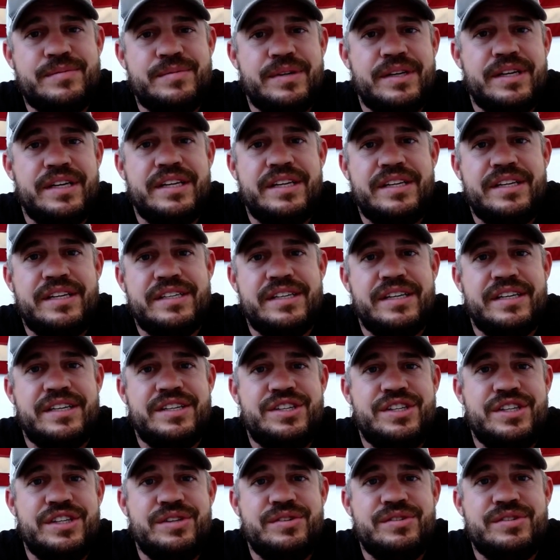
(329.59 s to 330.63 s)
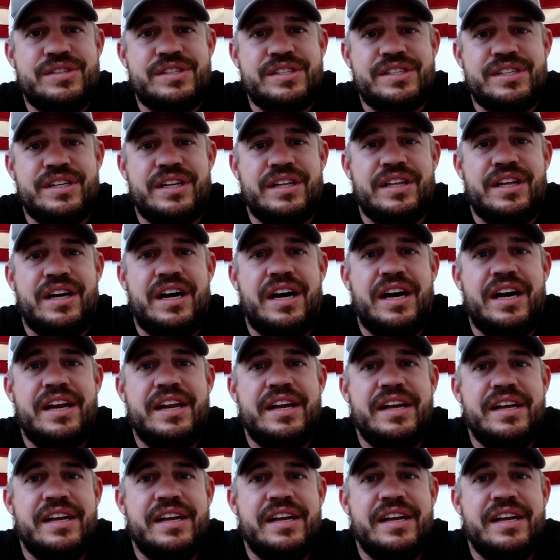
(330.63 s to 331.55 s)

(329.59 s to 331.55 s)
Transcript: but she uses it a lot.